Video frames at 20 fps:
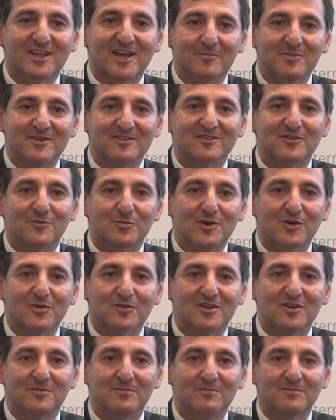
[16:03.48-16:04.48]
companies in the
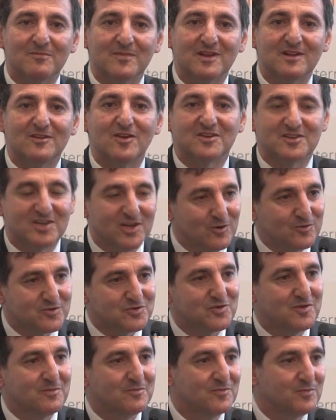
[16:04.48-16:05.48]
world can, like
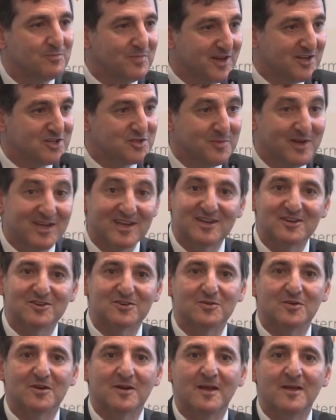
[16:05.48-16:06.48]
Telstra and BHP, can
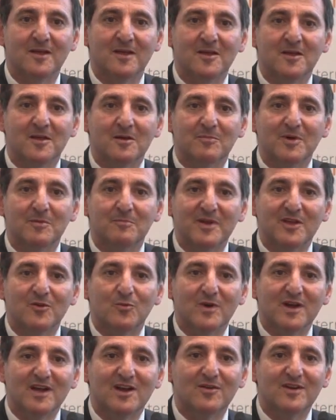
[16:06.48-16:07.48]
do it. But be
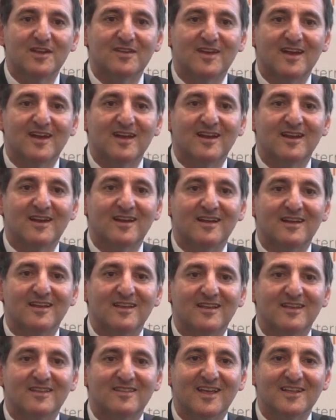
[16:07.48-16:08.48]
wary that
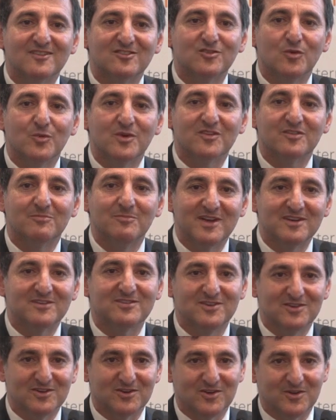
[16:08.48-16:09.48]
that's not what it's meant
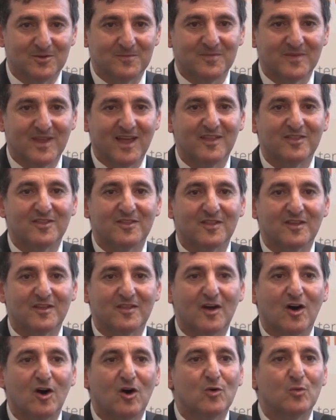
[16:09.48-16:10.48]
to do. And
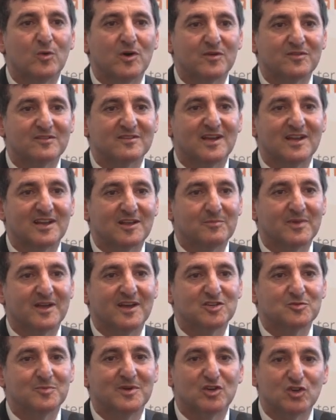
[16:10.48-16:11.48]
the whole world is telling
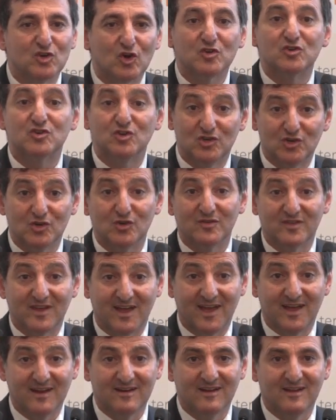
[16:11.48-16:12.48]
BHP not to do
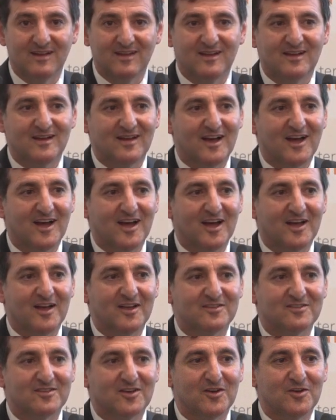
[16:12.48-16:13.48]

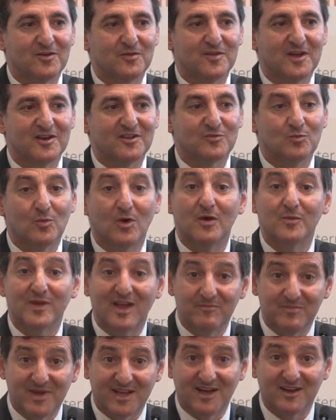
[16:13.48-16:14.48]
that. So that is why we
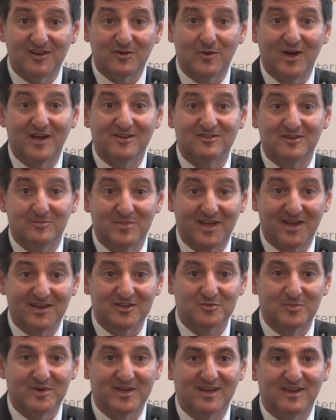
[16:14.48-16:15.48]
have big underweights to
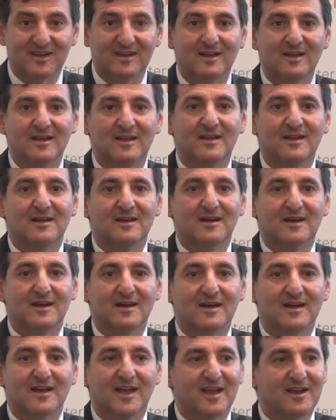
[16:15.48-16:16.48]
BHP
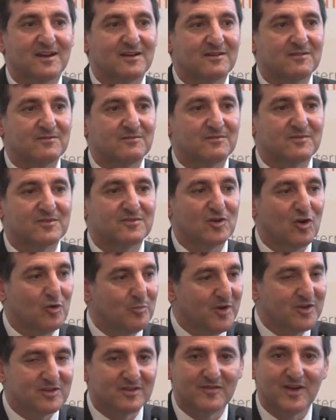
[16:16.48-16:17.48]
and
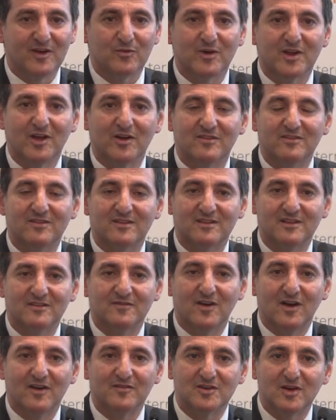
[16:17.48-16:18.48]
sold most of our REO at
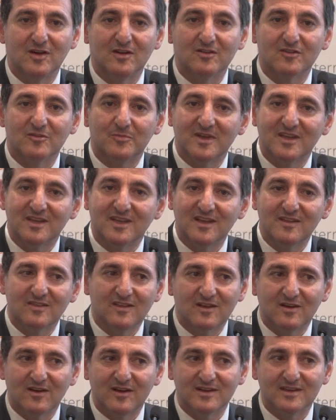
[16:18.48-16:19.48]
$65. But you get
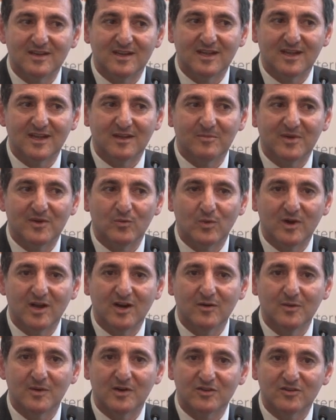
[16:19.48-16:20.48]
the idea here. Be
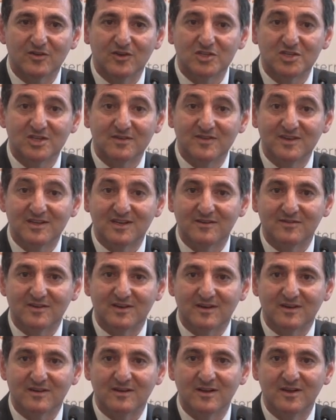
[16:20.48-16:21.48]
wary when searching for
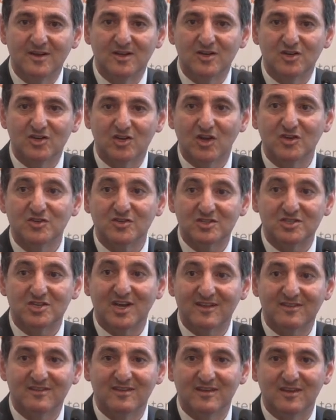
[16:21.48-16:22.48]
dividend. Don't just
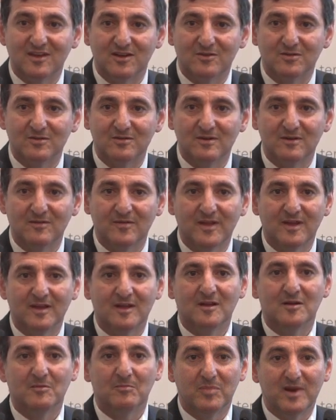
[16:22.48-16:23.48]
chase the yield.
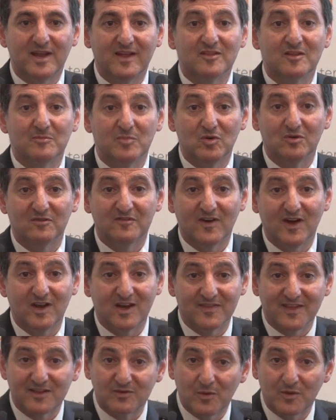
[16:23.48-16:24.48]
Blend the
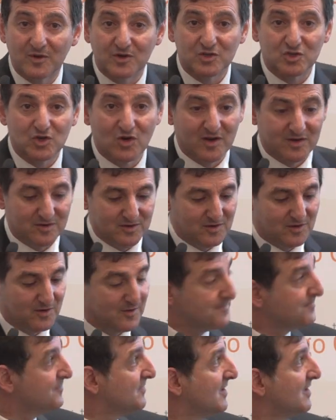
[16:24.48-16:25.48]
portfolio. And that's what we're going to try and do.